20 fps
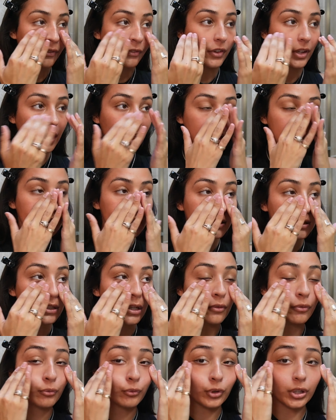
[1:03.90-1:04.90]
feel like this
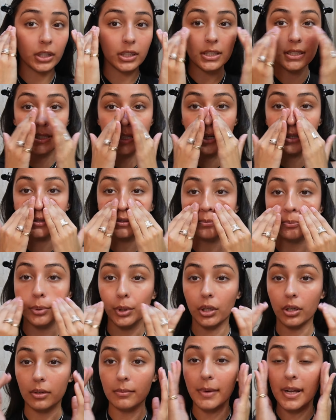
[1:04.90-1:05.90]
stuff really does
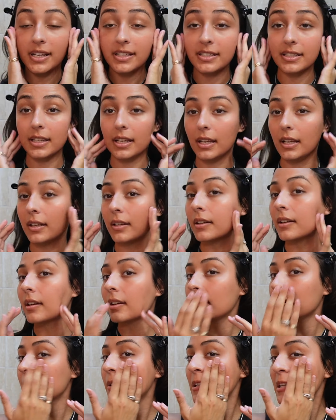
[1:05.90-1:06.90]
blur my skin.
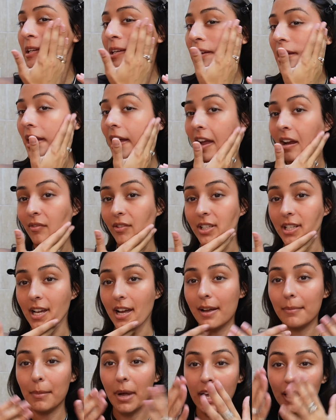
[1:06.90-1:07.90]
Every
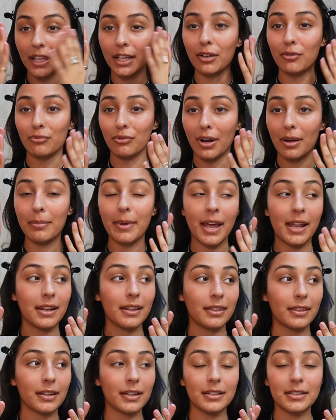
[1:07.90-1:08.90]
time I like rub
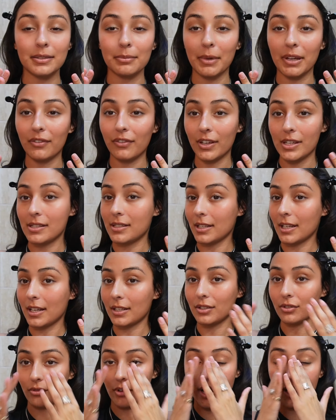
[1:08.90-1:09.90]
anything into my face, it
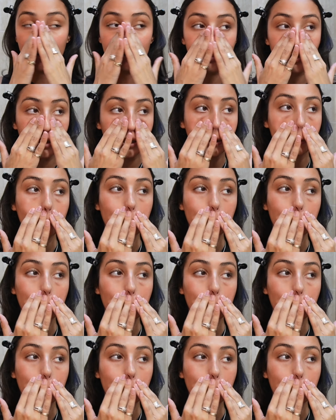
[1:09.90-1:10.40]
gets red, but